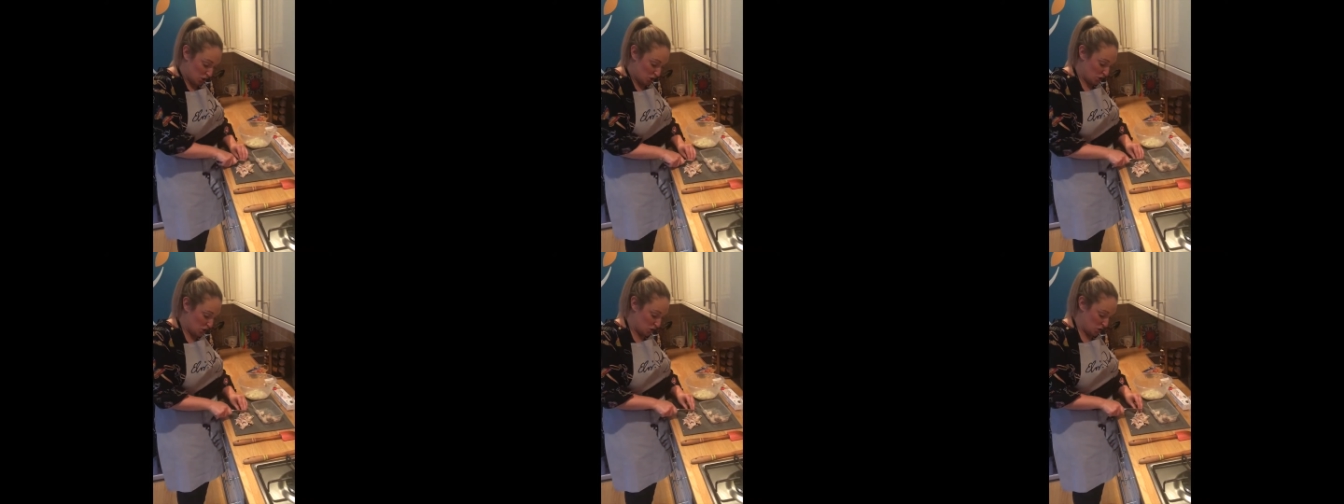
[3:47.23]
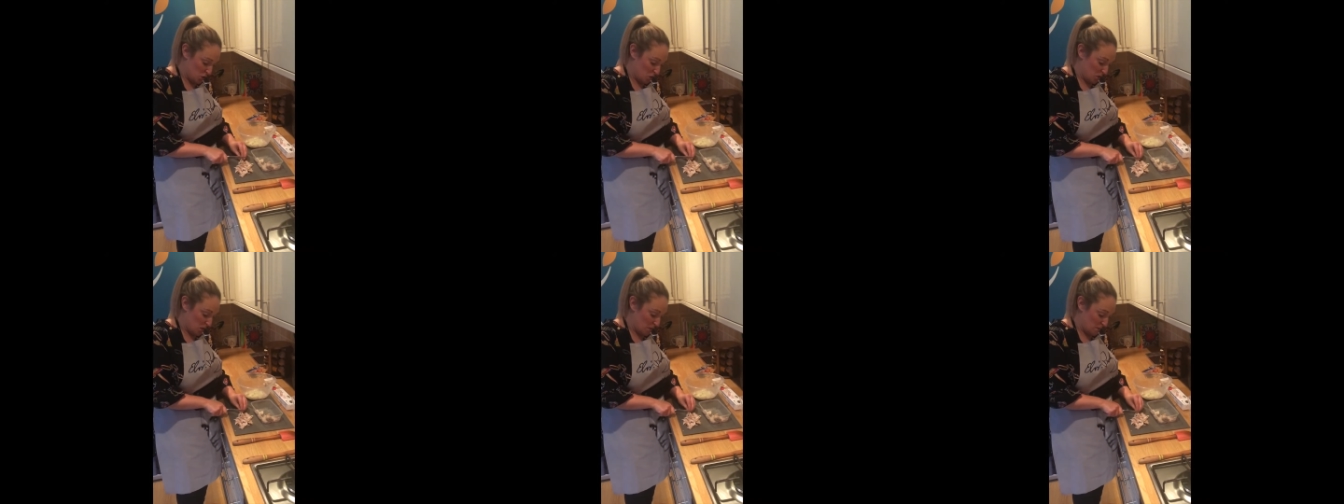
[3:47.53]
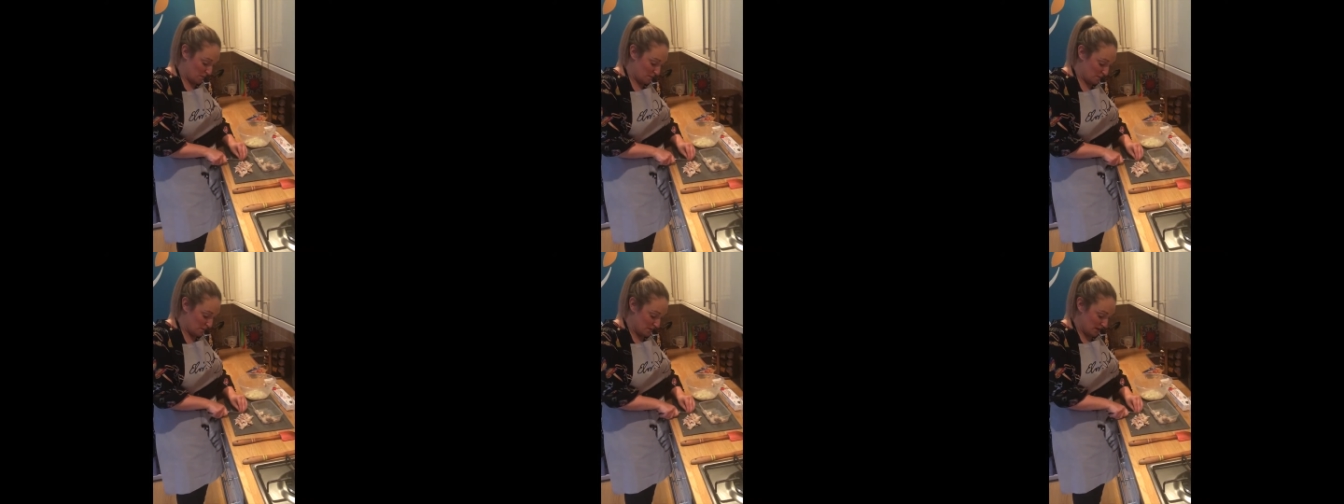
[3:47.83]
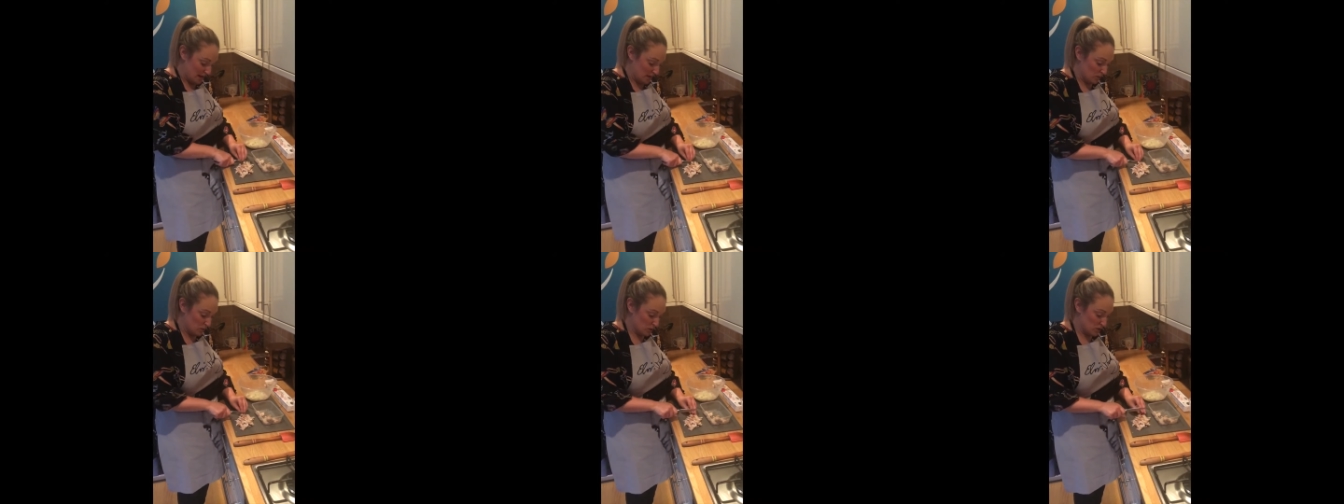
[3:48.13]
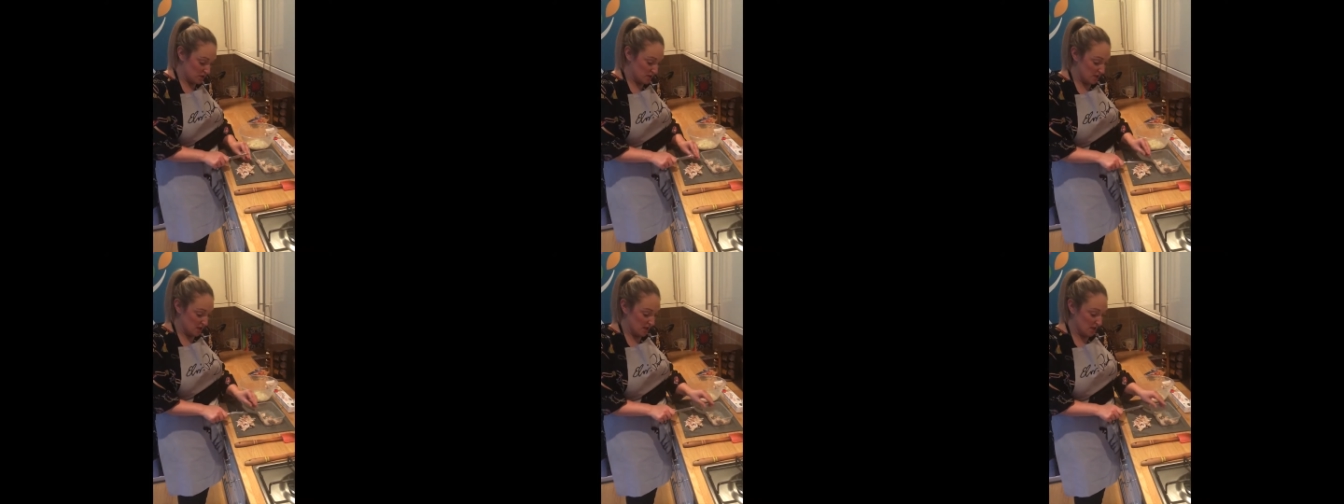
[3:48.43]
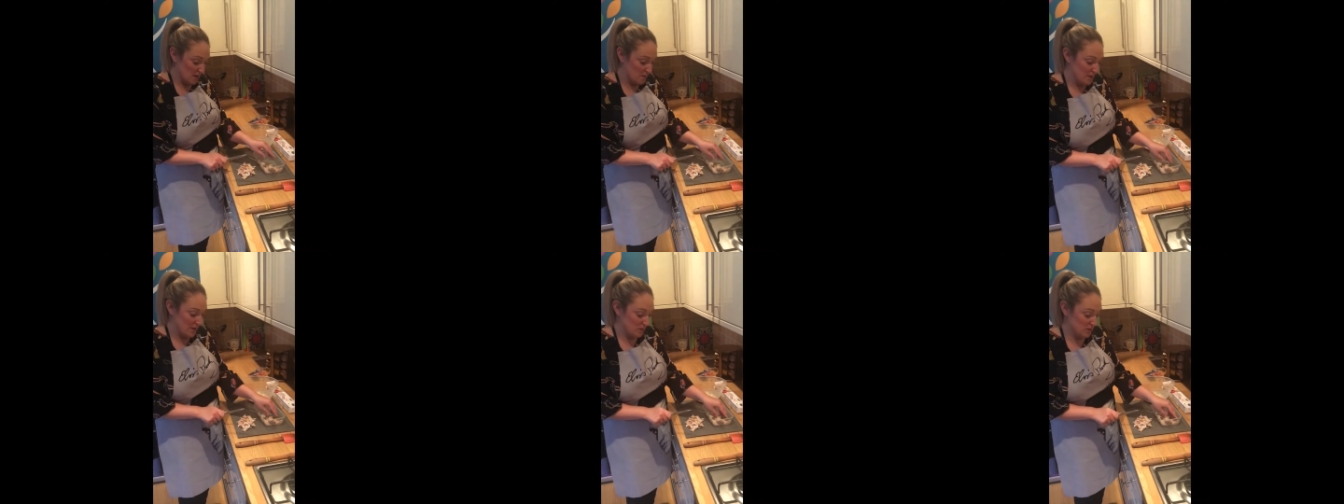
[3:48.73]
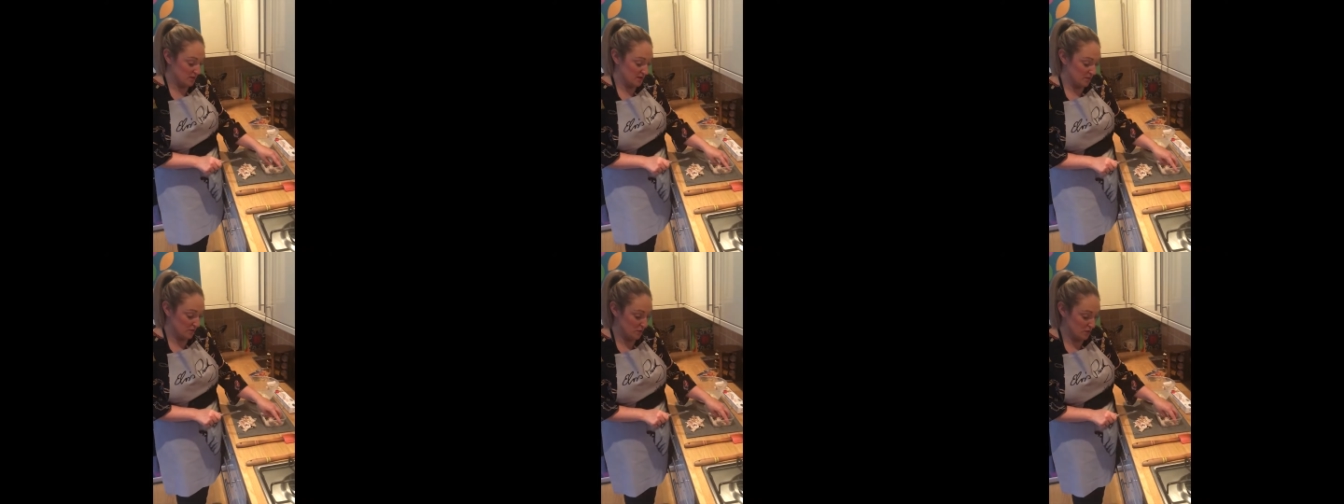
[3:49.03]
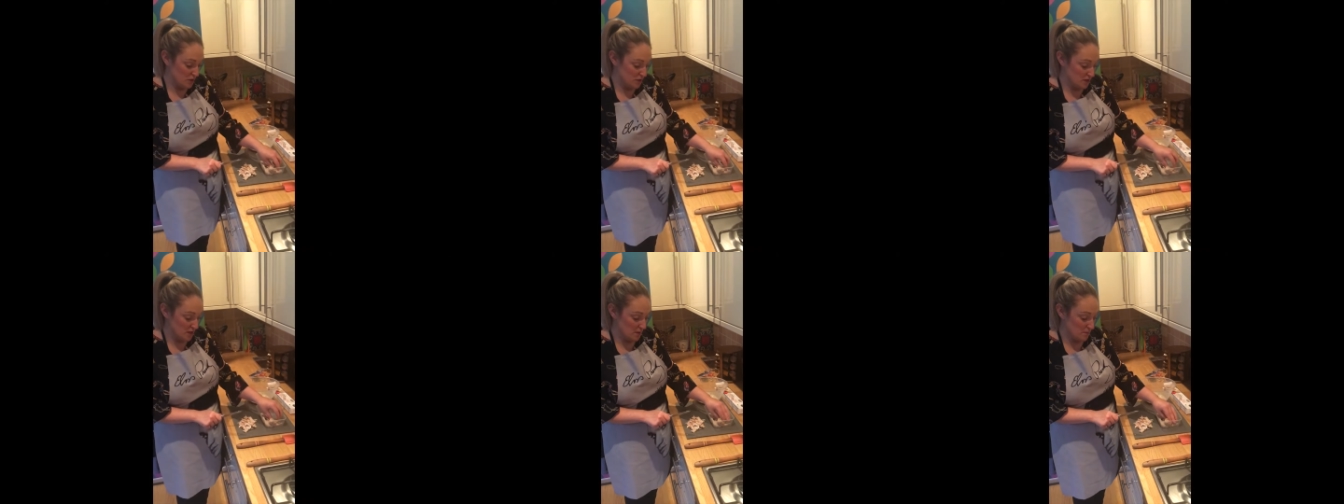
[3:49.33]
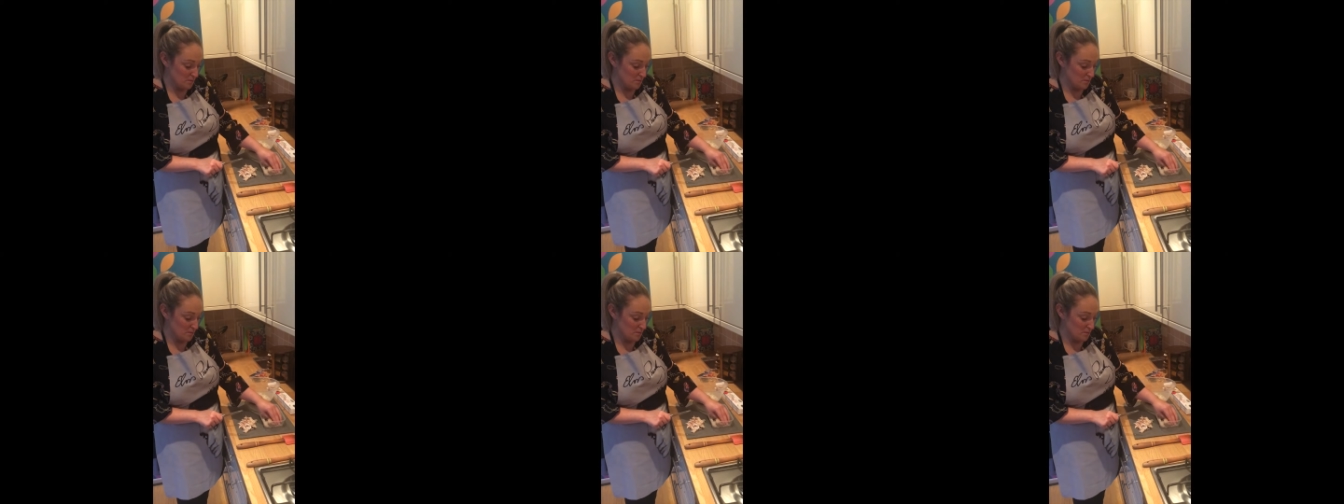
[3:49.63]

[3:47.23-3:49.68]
you might want to think about different